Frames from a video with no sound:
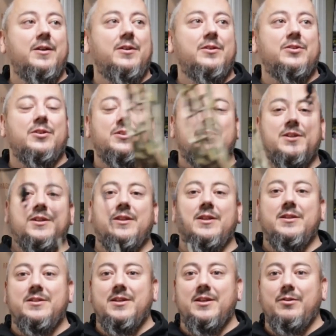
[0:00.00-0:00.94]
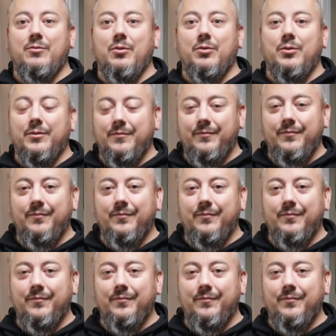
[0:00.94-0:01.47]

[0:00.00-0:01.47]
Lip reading: So let's get this thing rolling.